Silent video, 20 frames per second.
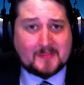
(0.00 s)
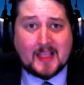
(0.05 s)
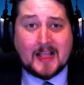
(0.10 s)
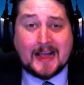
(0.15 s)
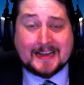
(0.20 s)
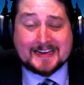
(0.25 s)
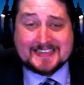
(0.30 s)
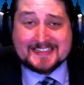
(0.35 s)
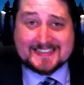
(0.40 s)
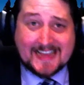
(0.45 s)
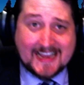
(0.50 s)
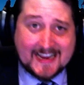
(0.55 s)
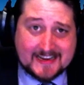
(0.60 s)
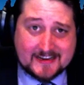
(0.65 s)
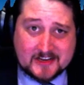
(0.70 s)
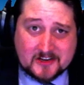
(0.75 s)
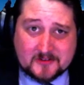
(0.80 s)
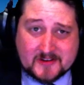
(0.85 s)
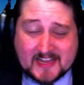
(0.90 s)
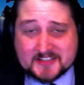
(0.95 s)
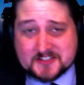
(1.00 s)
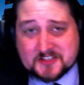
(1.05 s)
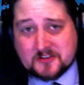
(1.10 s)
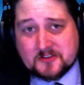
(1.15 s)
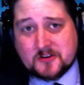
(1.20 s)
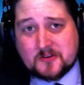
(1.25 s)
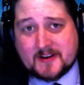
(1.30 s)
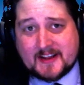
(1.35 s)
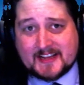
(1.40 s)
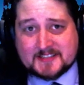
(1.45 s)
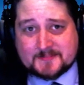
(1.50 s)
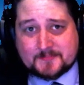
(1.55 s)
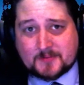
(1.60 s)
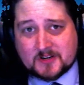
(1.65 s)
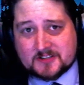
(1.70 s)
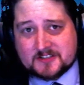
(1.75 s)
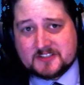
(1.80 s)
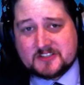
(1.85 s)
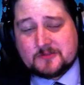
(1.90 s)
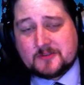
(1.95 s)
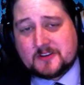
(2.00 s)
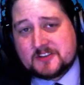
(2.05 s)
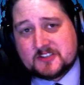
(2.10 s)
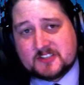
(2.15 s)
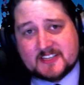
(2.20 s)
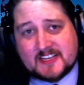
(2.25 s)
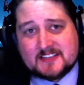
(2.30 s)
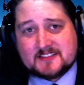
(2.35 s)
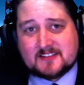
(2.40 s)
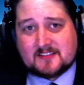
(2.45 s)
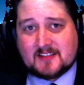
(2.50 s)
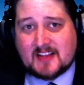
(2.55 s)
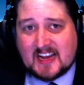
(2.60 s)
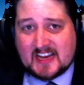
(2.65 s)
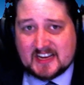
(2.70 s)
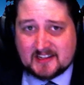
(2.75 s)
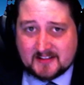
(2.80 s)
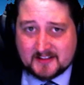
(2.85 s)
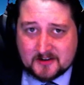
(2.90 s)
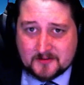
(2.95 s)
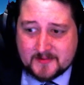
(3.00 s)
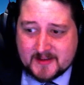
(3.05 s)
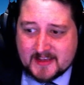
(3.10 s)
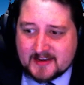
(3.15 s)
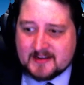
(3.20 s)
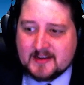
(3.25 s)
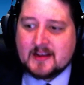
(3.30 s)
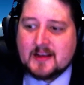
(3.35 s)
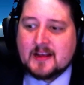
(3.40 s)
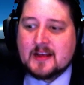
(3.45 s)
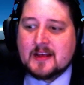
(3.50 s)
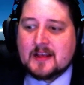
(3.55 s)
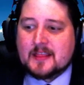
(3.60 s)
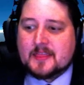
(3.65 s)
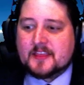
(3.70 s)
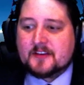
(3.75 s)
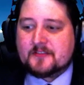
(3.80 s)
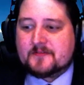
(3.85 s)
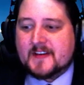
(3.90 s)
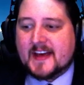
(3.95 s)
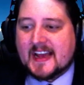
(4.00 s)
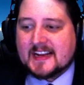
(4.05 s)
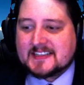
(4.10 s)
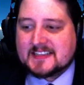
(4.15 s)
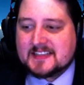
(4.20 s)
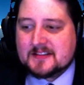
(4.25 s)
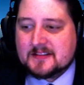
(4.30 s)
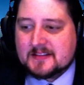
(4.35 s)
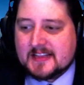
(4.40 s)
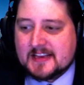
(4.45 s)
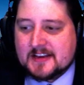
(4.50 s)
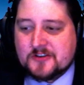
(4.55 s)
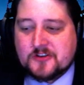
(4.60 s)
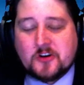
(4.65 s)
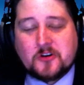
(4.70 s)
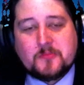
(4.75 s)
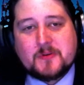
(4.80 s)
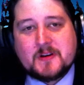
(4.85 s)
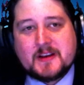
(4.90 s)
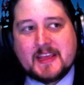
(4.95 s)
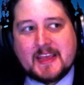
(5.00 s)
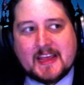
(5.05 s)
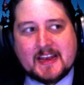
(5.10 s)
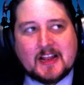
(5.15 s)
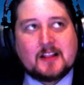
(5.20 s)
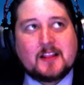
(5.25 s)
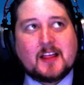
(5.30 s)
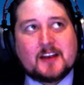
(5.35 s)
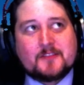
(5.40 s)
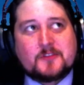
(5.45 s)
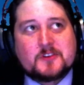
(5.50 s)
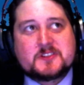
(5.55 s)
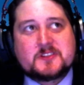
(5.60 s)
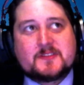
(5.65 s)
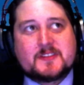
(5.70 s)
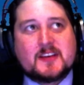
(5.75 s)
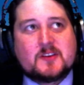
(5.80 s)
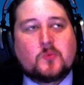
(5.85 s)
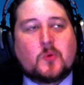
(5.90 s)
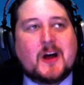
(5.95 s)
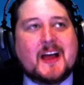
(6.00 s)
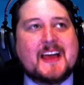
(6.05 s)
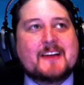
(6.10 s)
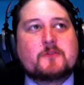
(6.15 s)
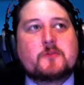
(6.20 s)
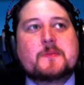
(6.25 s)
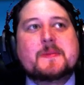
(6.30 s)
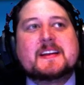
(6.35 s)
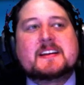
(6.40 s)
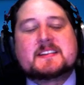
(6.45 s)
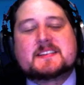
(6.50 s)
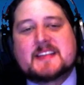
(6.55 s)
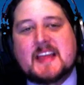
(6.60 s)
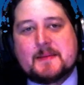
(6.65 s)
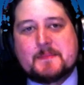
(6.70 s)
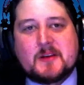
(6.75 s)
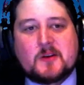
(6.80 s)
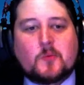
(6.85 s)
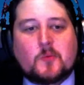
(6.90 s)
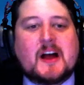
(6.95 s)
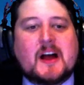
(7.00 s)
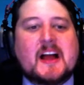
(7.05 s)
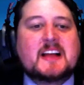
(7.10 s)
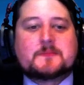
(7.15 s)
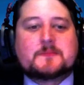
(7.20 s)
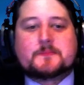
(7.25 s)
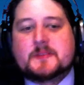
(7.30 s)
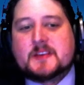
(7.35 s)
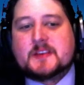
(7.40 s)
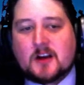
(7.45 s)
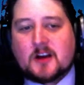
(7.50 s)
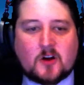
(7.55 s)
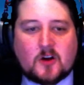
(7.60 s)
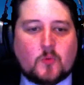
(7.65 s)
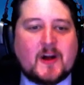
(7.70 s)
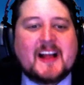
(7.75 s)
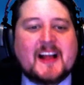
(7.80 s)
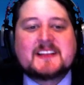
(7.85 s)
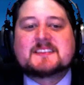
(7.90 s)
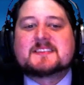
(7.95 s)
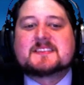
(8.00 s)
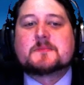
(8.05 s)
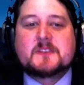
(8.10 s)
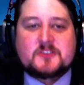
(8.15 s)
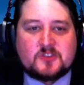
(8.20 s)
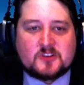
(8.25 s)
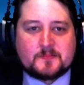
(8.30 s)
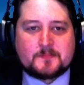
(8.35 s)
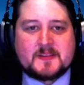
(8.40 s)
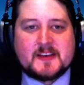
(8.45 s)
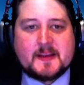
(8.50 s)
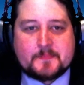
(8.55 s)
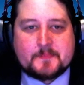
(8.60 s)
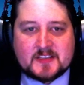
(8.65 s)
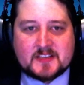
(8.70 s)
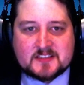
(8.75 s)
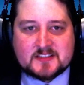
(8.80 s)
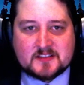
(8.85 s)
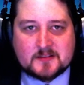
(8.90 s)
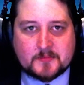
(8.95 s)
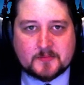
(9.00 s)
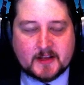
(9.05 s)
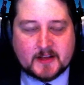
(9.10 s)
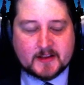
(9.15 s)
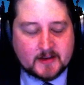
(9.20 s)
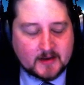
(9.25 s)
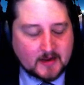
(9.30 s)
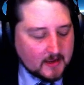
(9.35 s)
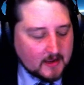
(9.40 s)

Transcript: on a side note, as a grown ass person who understands the law a little bit, the fact the, that nobody, and a lot of folks have said, why haven't we made a statement? Why isn't PR? Why hasn't somebody sort of nipped this in the butt?